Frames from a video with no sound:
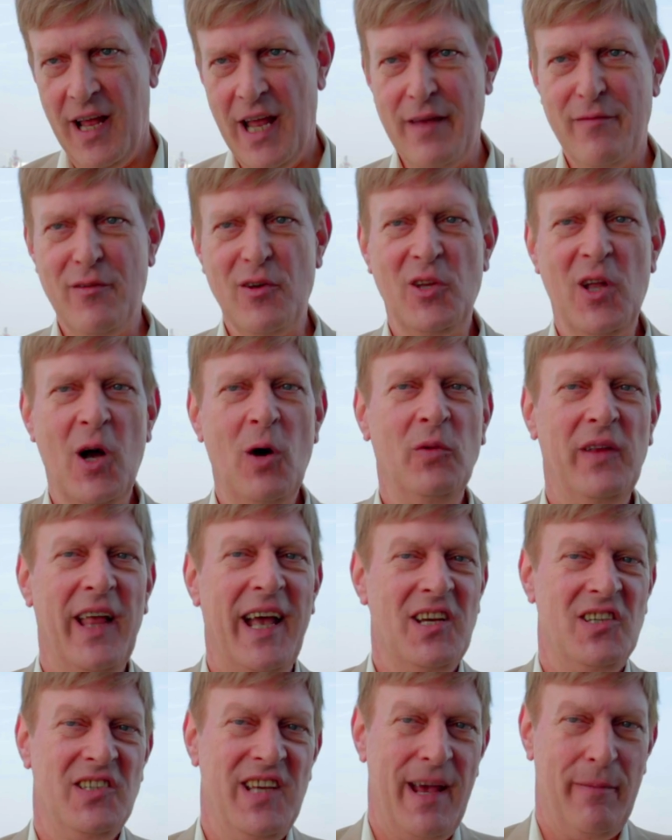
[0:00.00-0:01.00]
If you don't
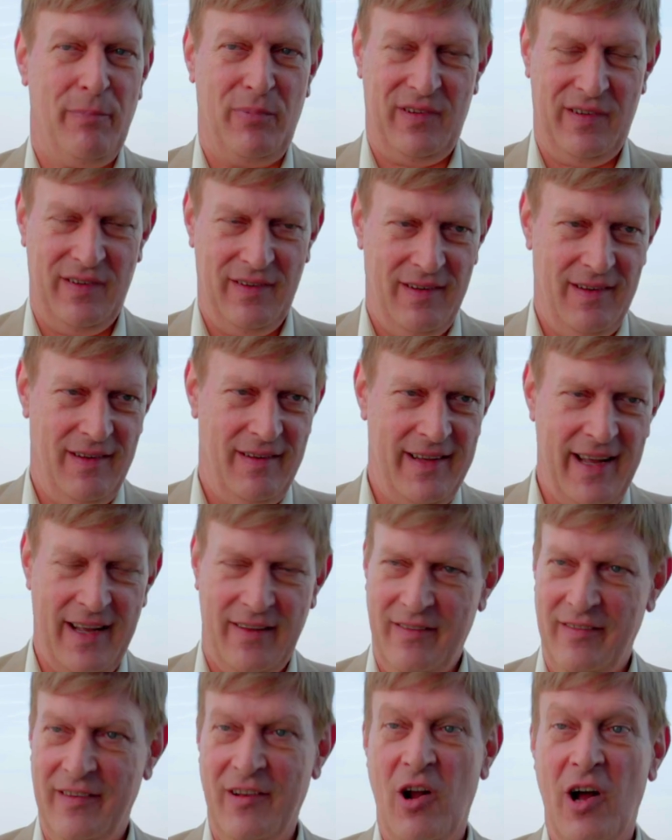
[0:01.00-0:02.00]
accept
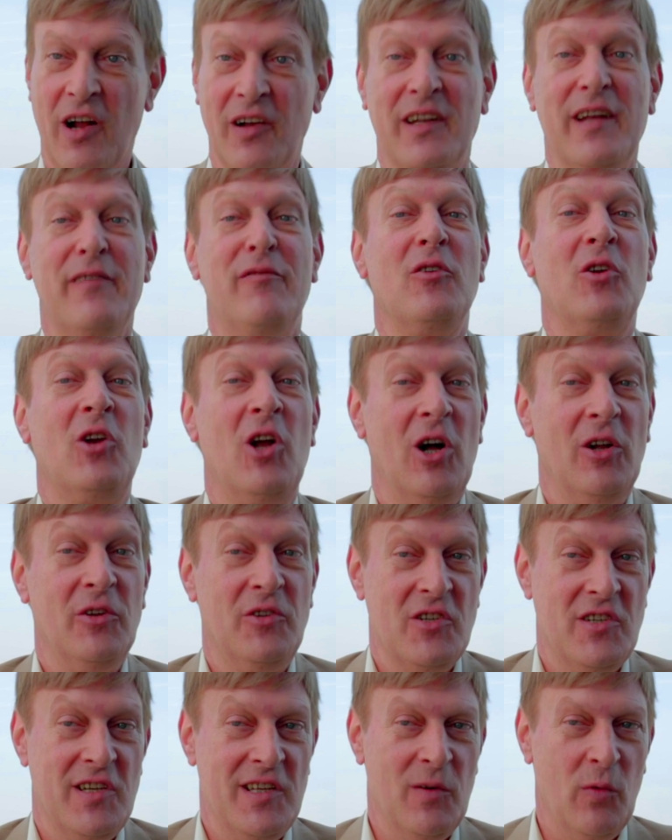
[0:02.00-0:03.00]
that there are different
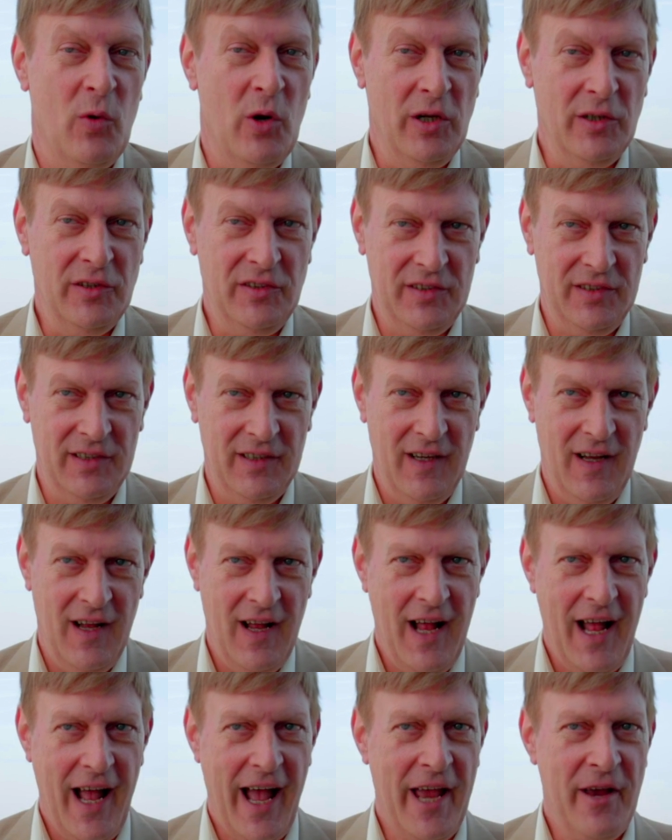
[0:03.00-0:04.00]
cultures in the world,
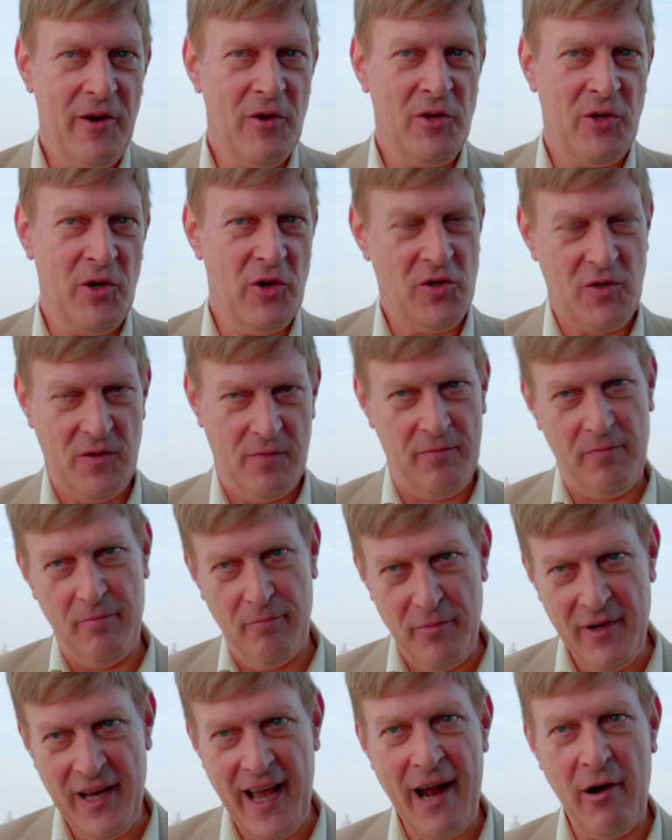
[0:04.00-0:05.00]
and you just
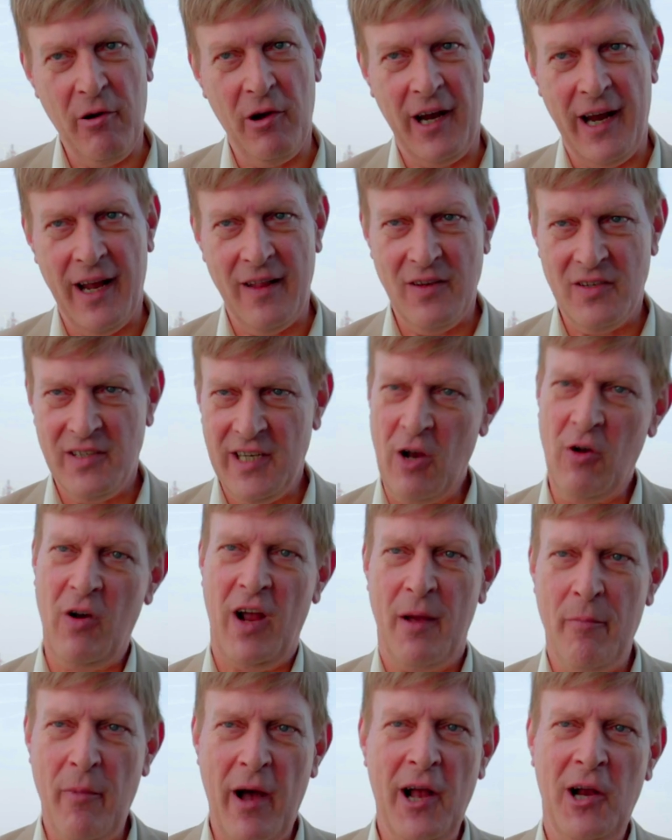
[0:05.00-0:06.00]
be arrogant and say,
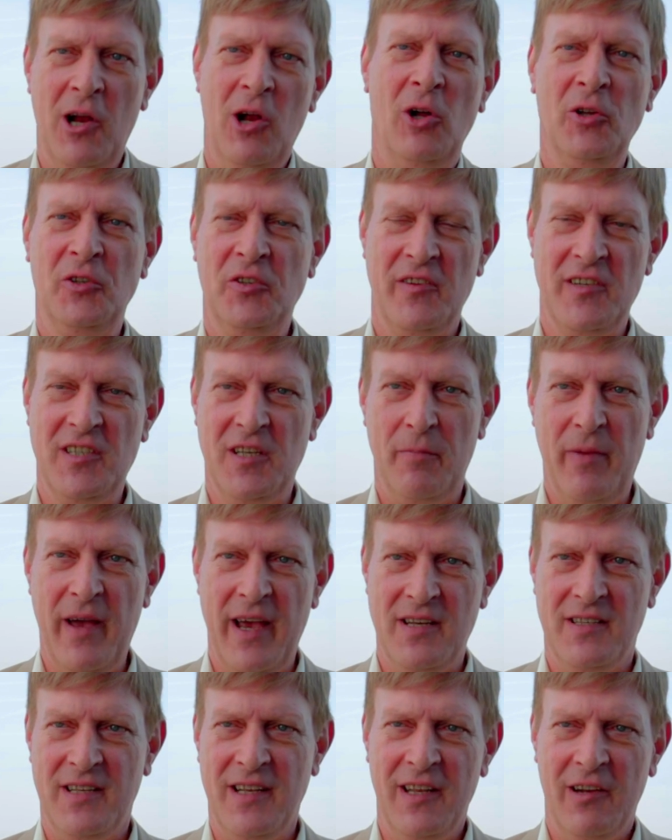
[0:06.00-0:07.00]
okay, my culture is the
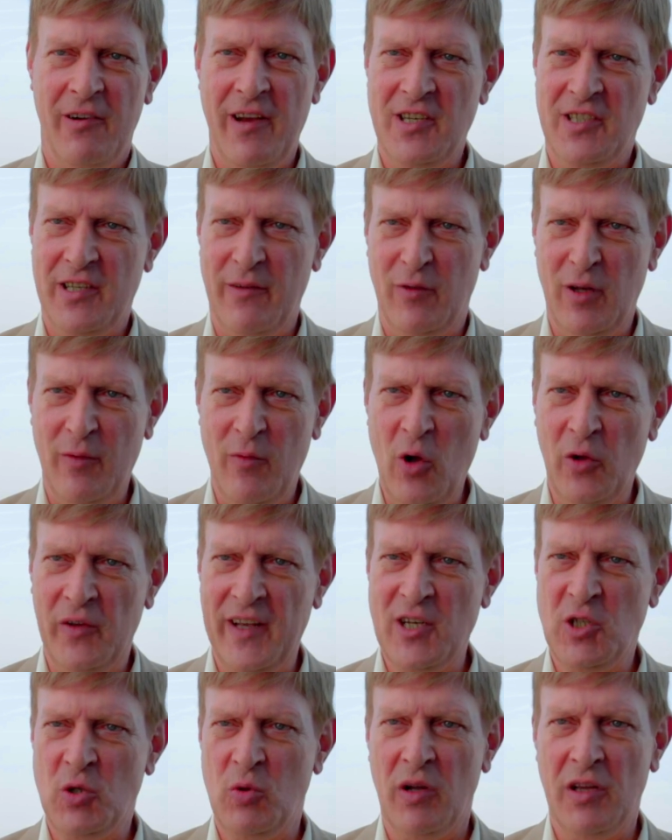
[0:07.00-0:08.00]
best and the rest of the world
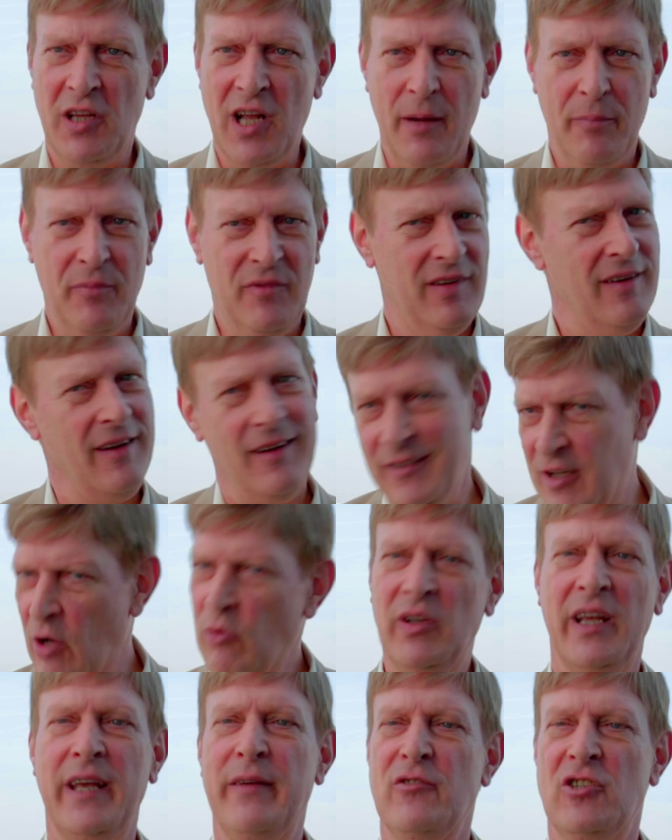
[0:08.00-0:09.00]
has to adopt,
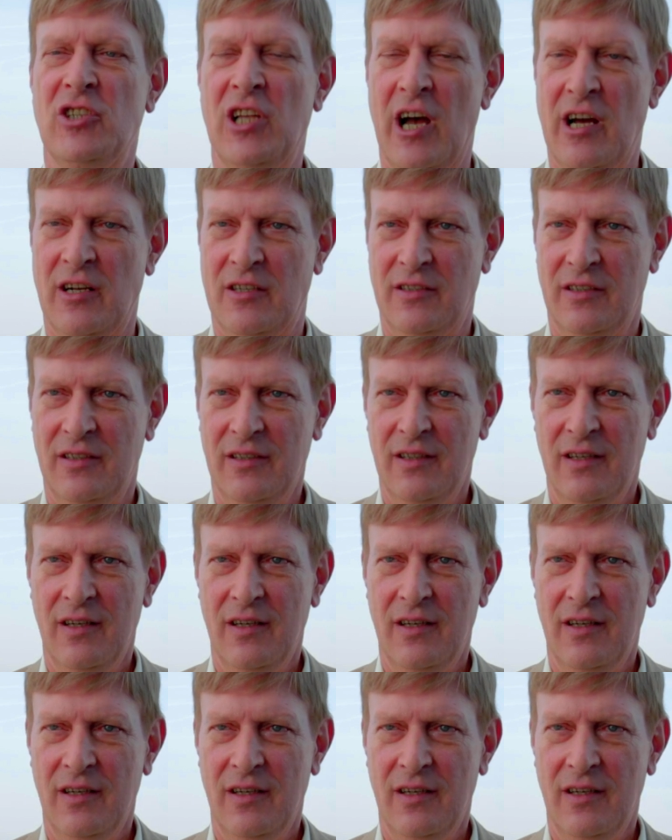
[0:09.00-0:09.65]
don't even start.